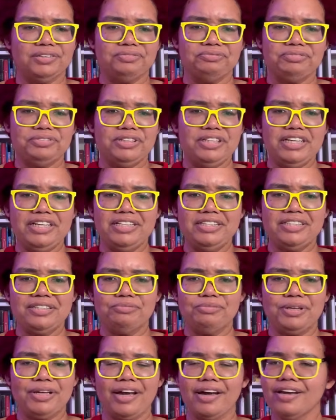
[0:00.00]
need
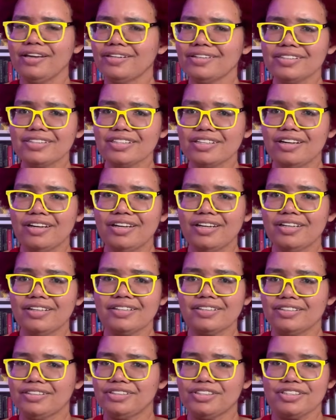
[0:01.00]
some guidance
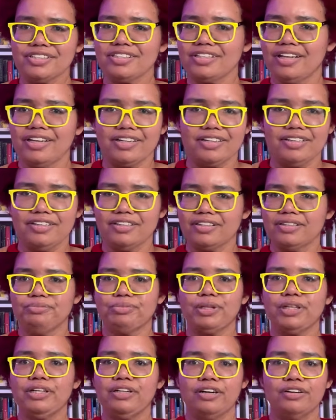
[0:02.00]
on, and just like a
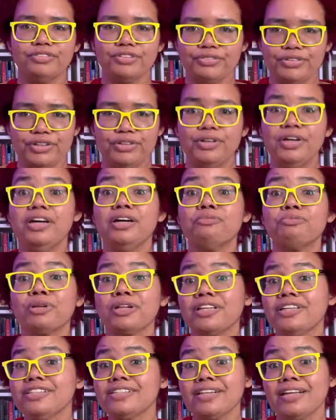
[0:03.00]
complete overview,
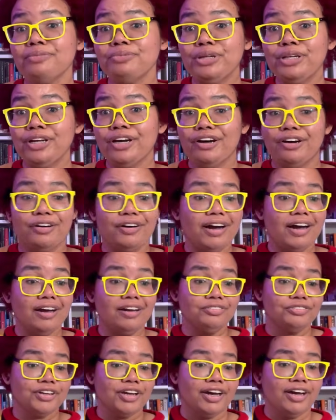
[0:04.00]
please let me know.
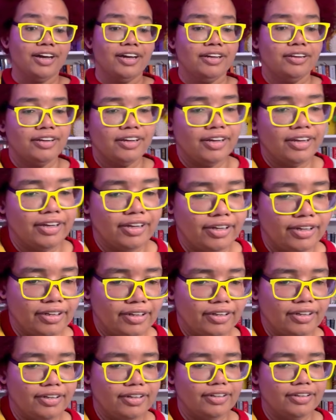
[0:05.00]
I've got
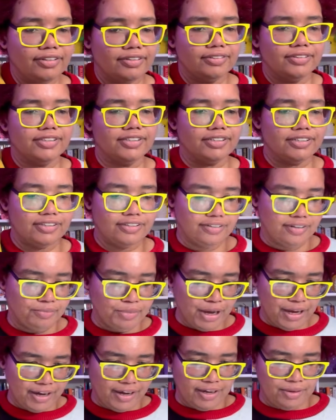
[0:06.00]
let's see, on
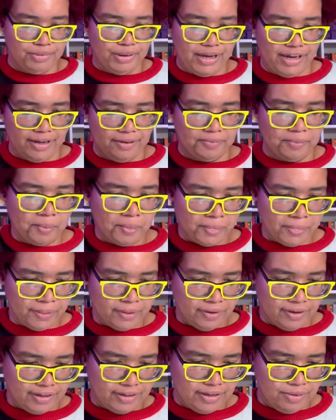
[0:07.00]
my iPad,
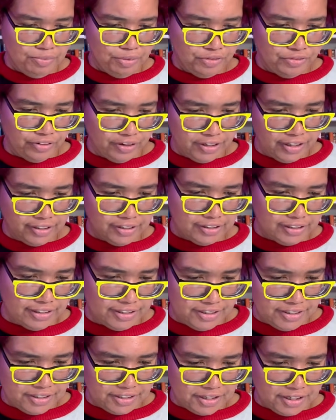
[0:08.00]
I keep a running
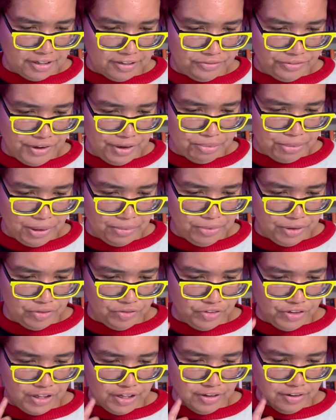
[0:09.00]
list of upcoming
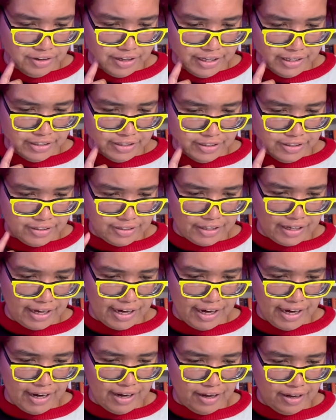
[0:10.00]
video ideas that I
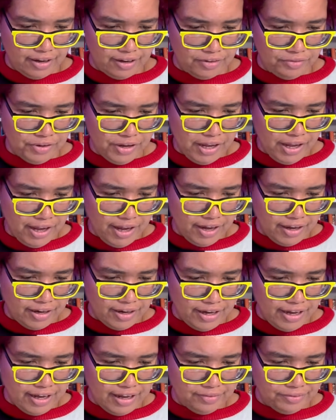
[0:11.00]
have. And I
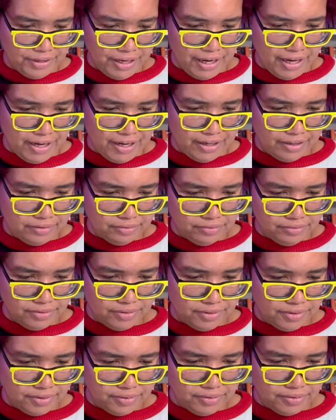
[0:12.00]
have like,
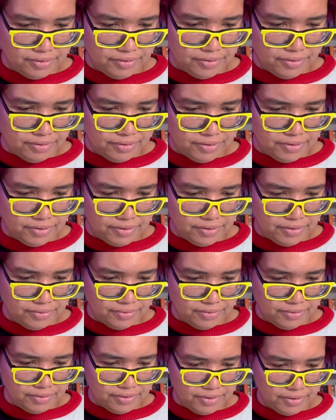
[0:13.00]
1, 2, 3, 4,
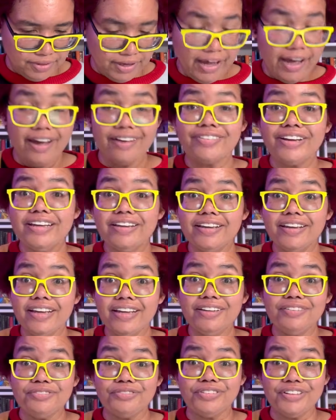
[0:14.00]
5, 6. I've got
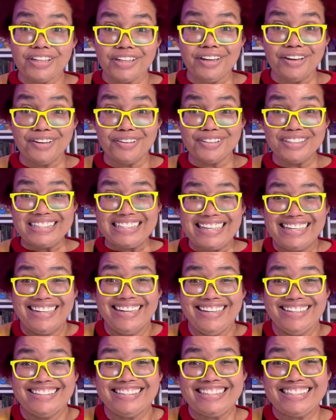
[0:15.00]
8
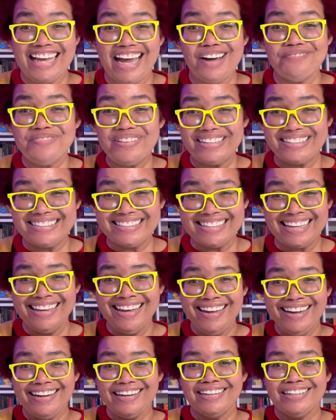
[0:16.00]
videos, topics
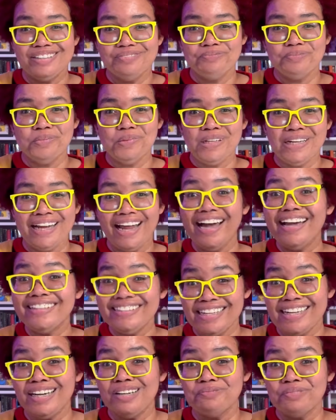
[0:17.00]

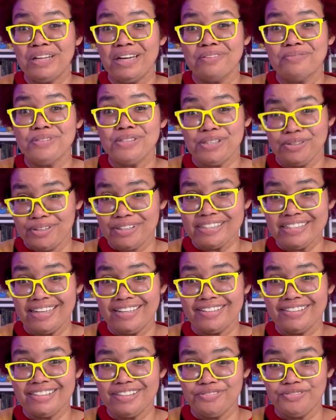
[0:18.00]
lined up that I'm so
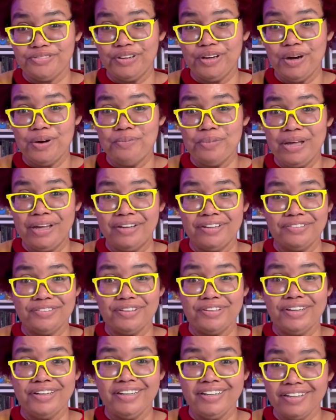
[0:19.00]
excited to film. And if
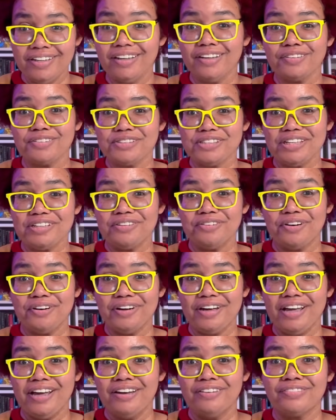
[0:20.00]
there are any others that you all
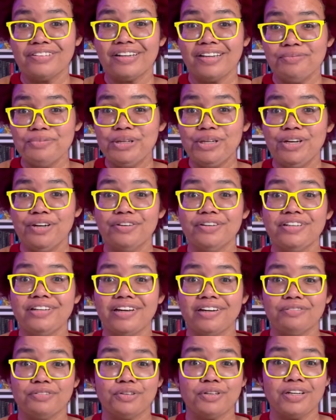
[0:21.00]
have, let me know and
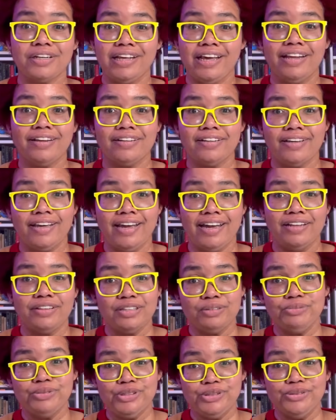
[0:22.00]
I will gladly add
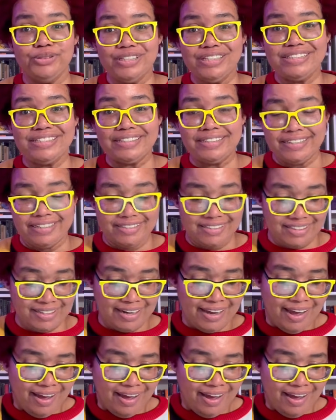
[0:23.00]
them to this list.